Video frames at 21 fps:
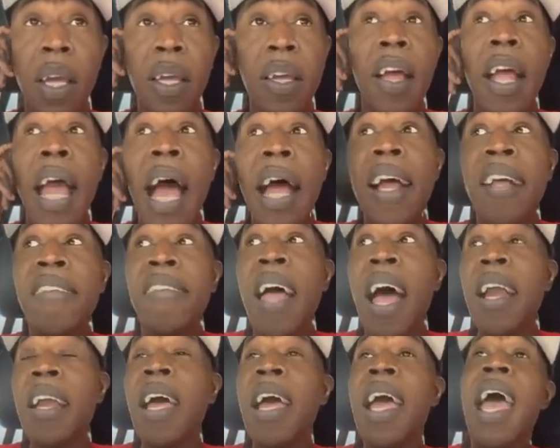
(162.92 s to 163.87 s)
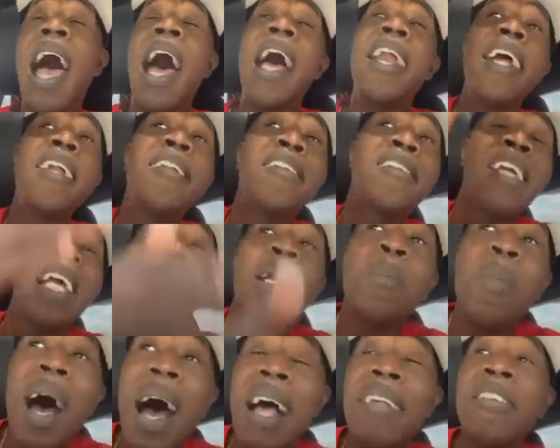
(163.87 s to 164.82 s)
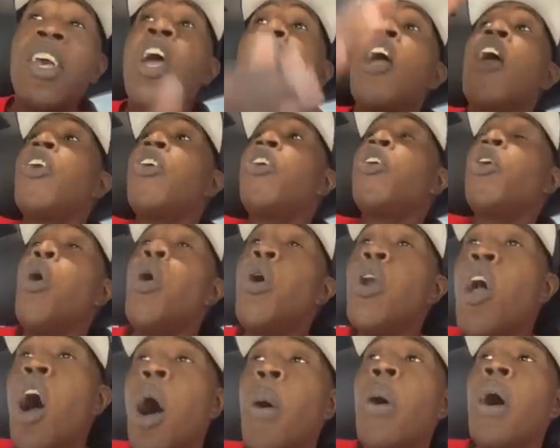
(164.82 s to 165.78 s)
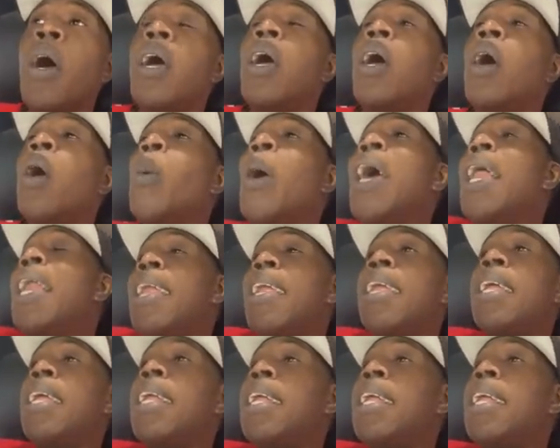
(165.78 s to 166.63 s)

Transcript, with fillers: Yeah, you understand? And then Silk Boss, you know, well,